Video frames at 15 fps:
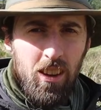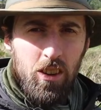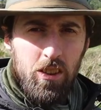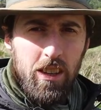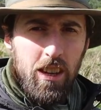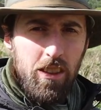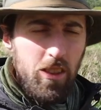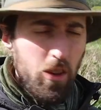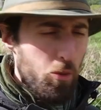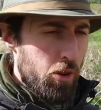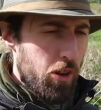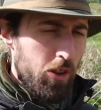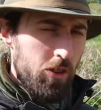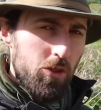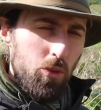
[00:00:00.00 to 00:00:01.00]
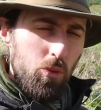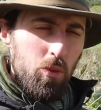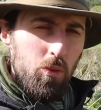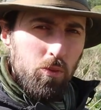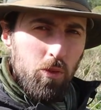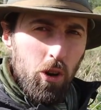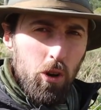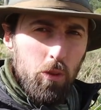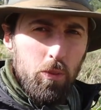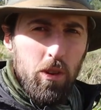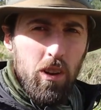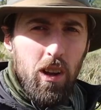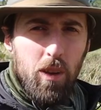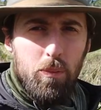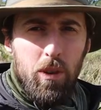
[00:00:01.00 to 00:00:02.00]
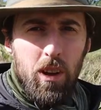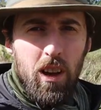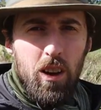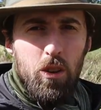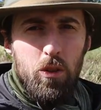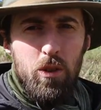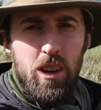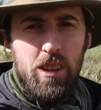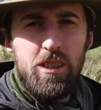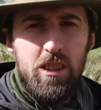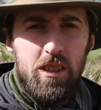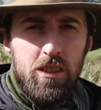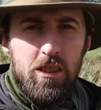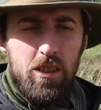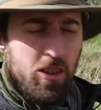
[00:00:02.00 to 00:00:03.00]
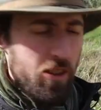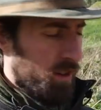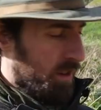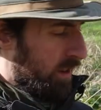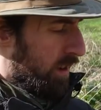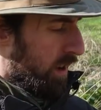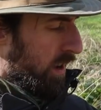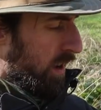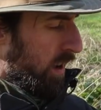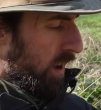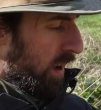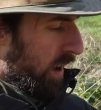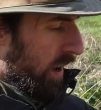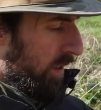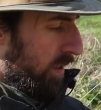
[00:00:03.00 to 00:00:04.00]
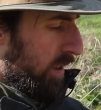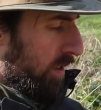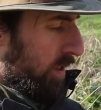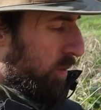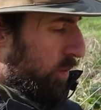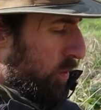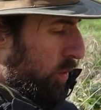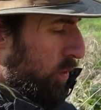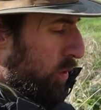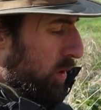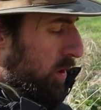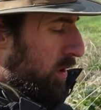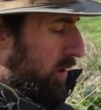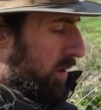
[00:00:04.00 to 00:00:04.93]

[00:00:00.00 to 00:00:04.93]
Okay, then we're going to open up our ratchet, and then the rule